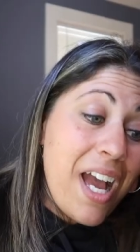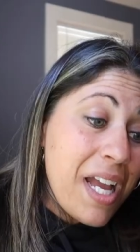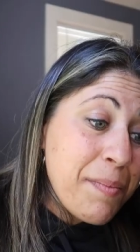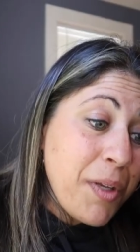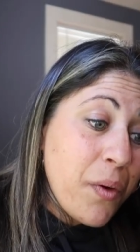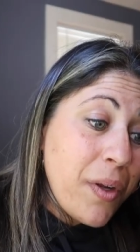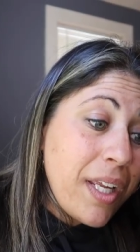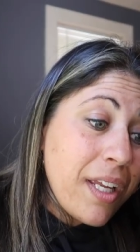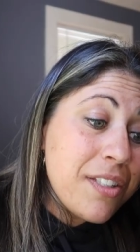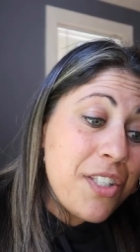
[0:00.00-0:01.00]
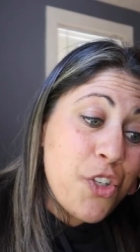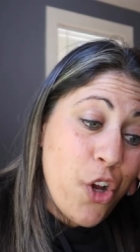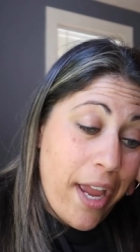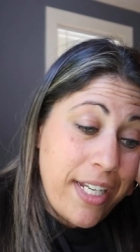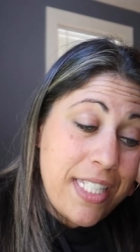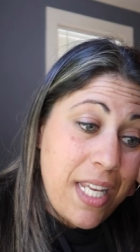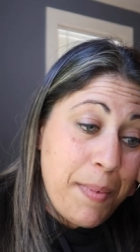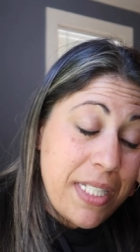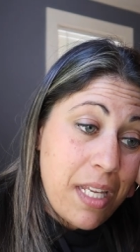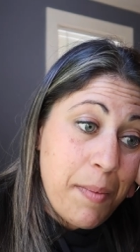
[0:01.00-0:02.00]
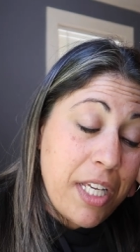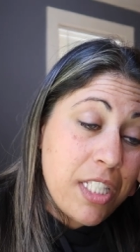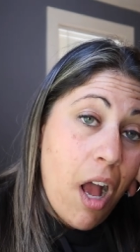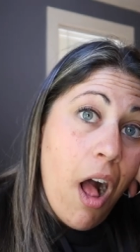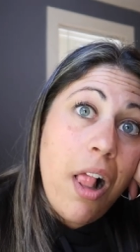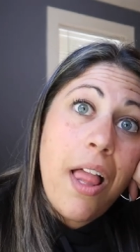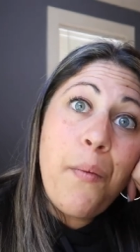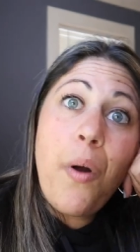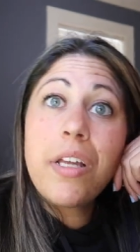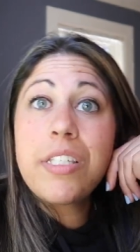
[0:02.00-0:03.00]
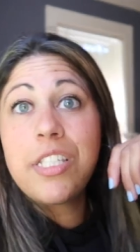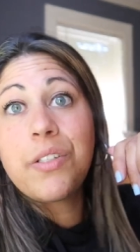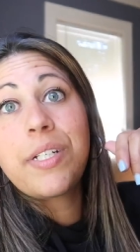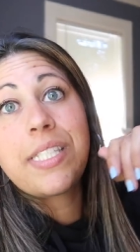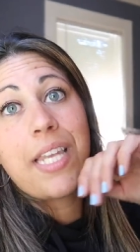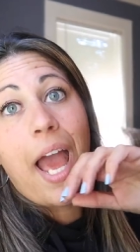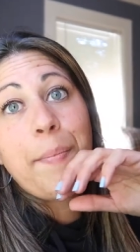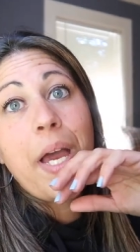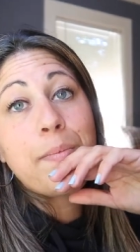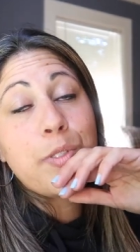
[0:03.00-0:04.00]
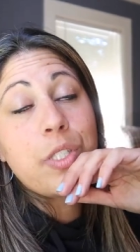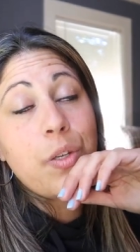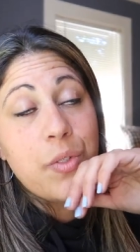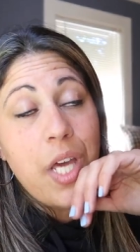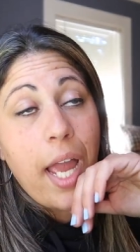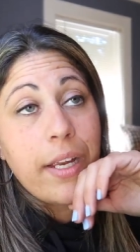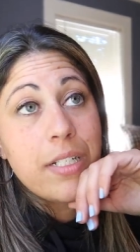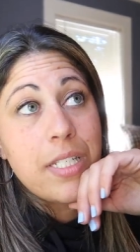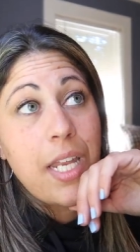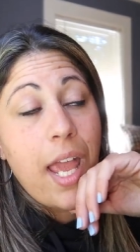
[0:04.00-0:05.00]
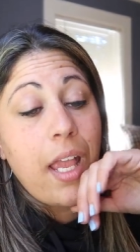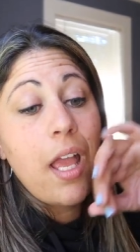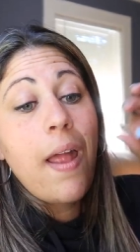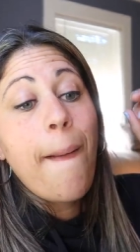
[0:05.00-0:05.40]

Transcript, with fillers: I'm going to try to stay busy because all I want to do is nap. I'm so tired today.